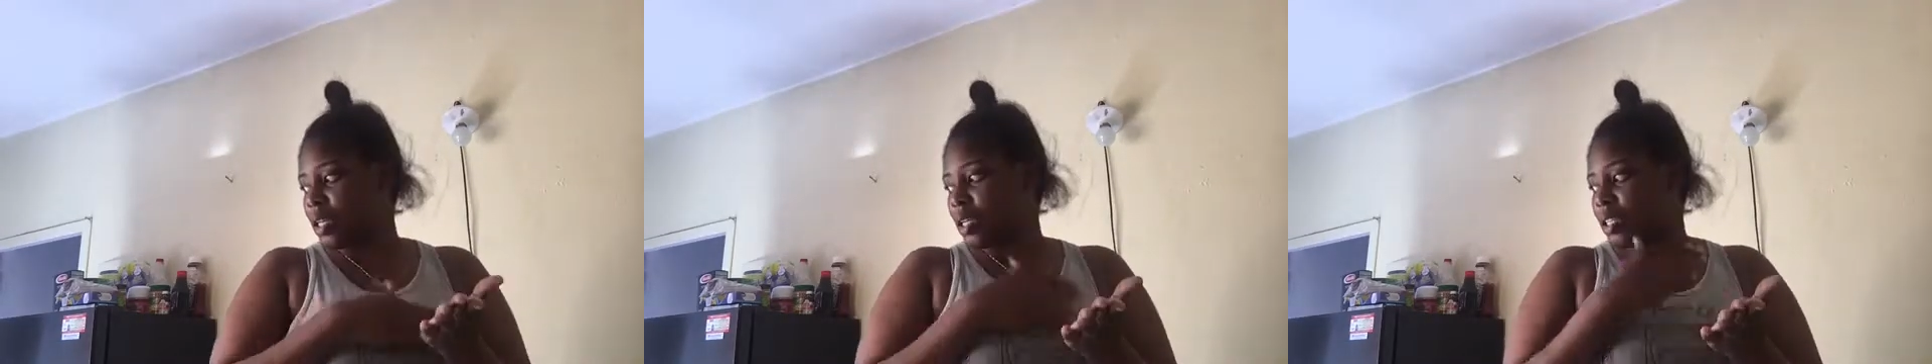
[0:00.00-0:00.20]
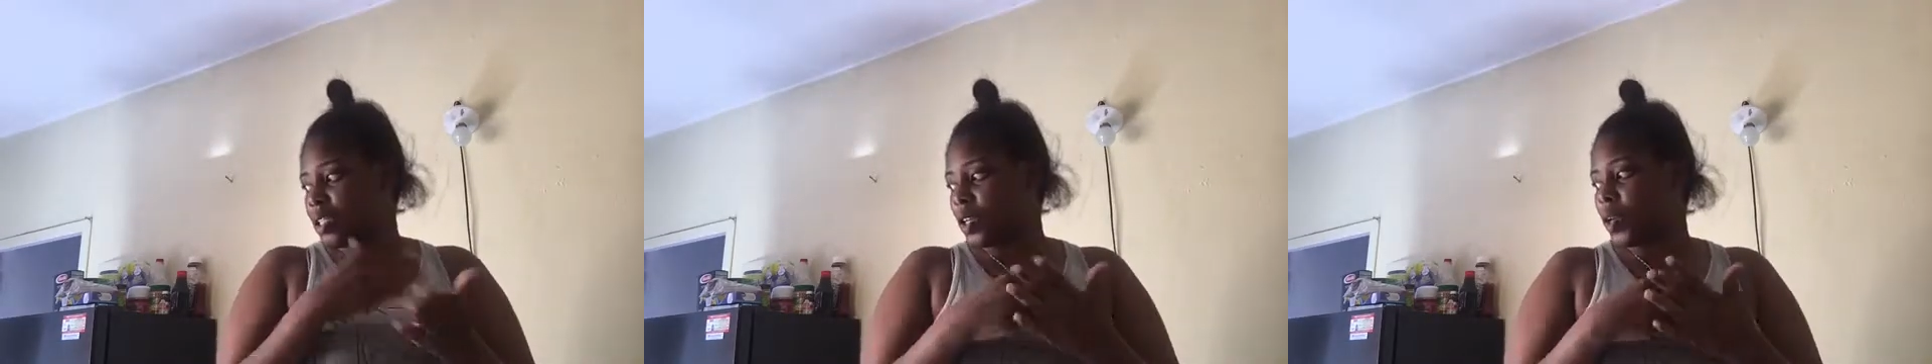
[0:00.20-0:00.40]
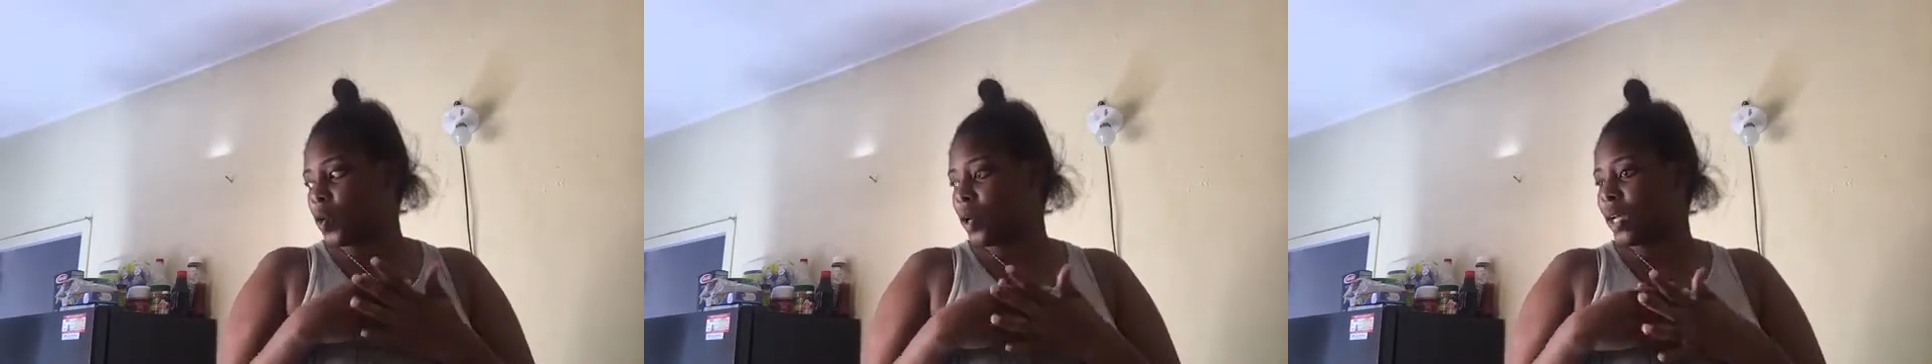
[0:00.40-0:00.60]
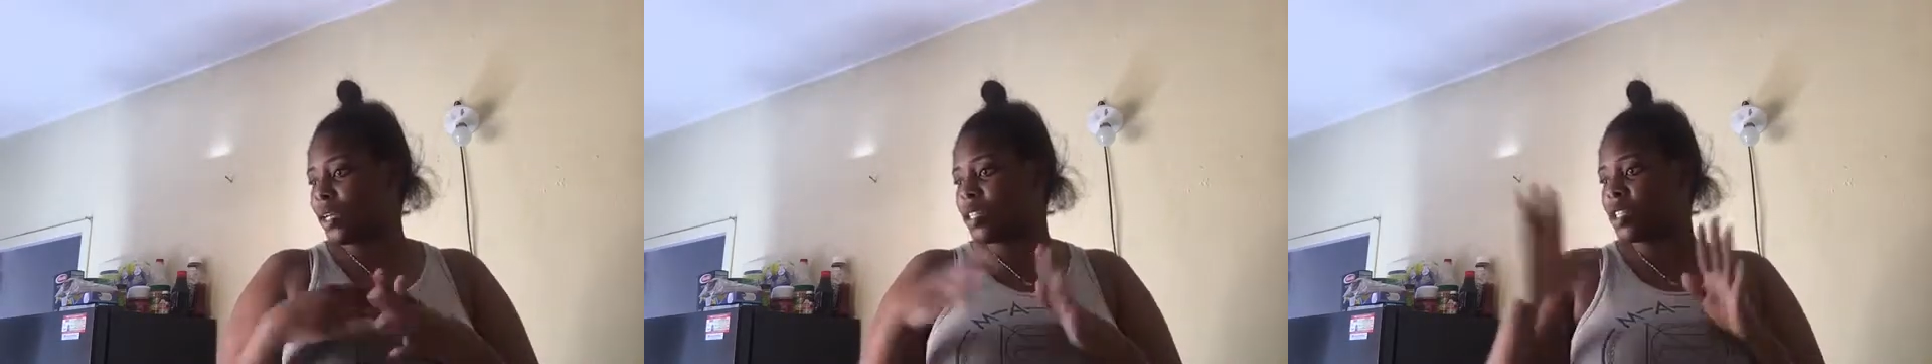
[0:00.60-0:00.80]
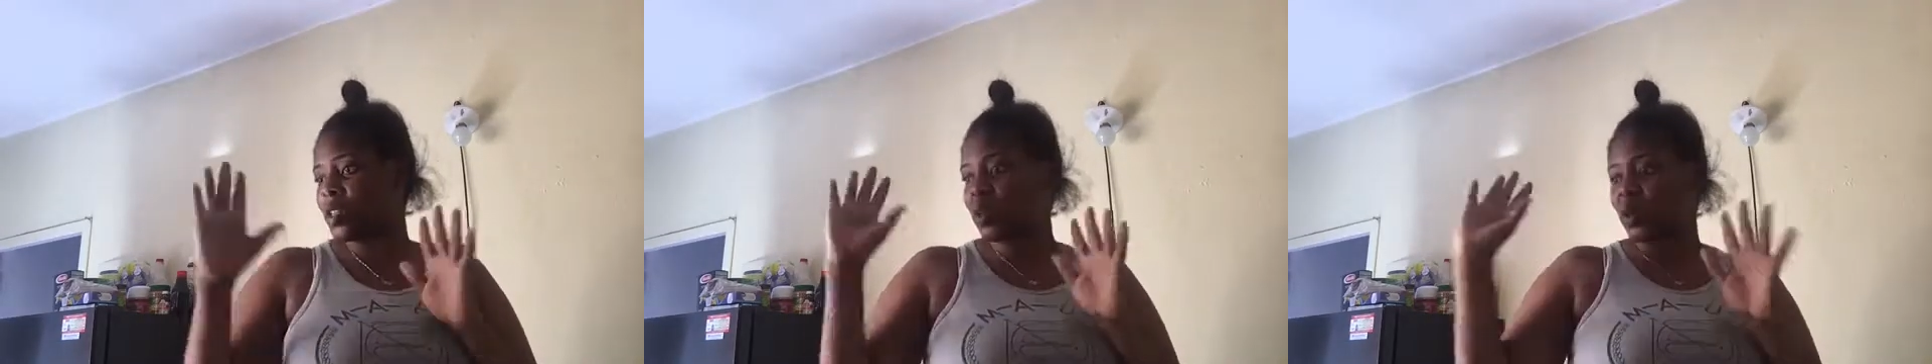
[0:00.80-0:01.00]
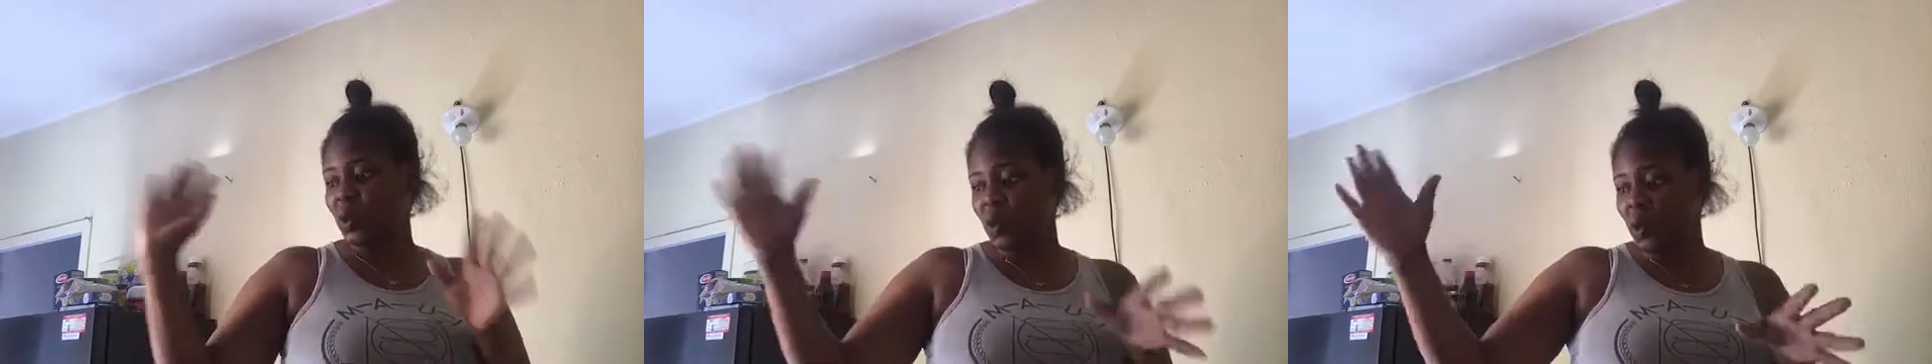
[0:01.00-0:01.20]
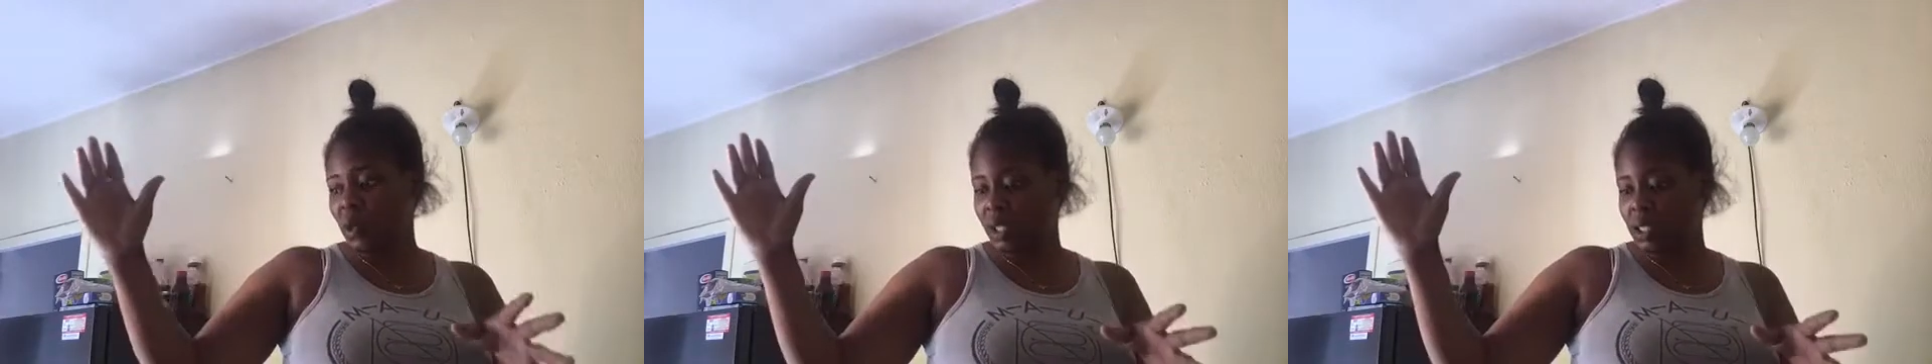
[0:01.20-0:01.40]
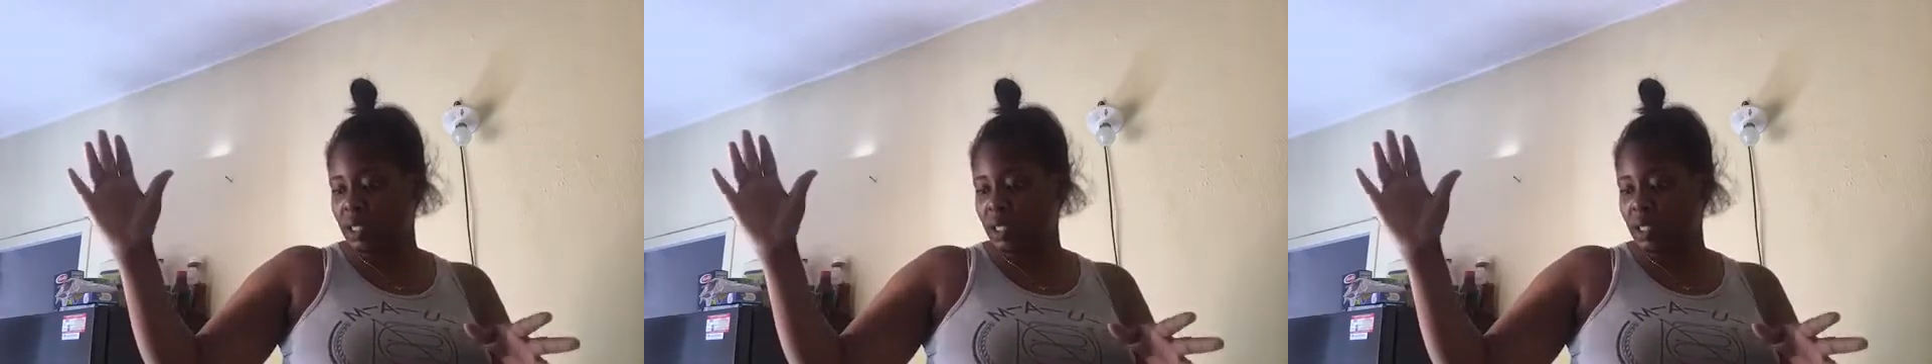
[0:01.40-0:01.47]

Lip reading: So now that the sun out there,